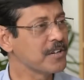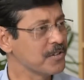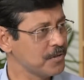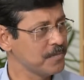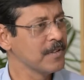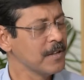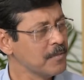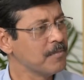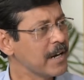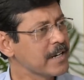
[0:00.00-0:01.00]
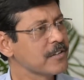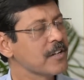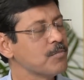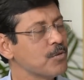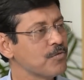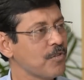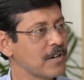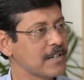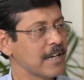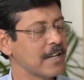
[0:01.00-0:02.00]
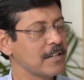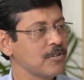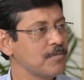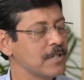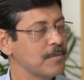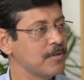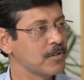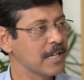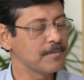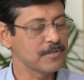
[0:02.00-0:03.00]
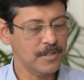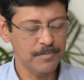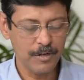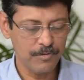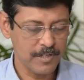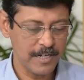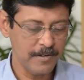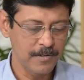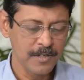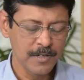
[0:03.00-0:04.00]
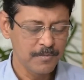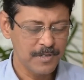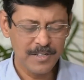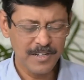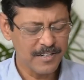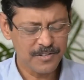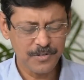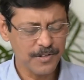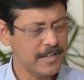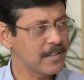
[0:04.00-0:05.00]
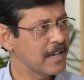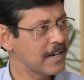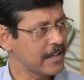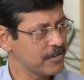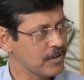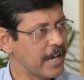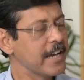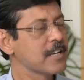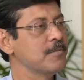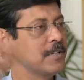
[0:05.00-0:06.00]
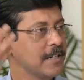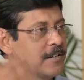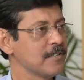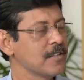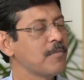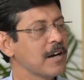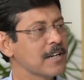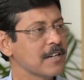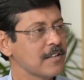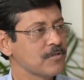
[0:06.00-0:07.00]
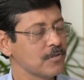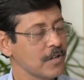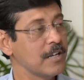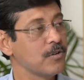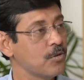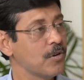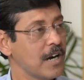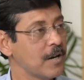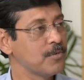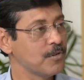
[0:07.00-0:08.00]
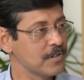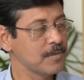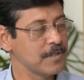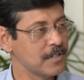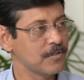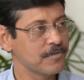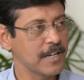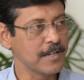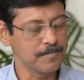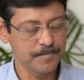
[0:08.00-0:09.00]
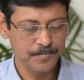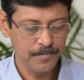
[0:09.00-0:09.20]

or you know markets are more volatile and you'll be able to capture some downside but the real story is that as you accumulate the market has to really go up over a period of time